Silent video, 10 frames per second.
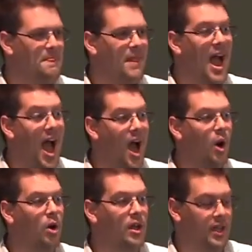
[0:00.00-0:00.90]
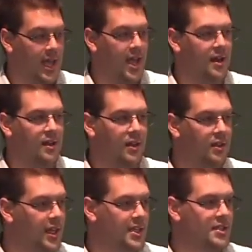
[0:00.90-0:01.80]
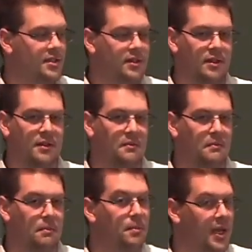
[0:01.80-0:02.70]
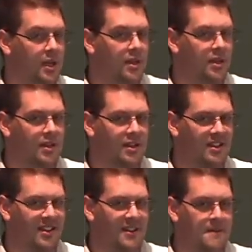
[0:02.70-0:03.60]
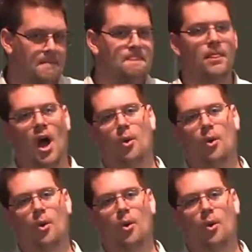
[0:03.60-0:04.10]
How can this be? I want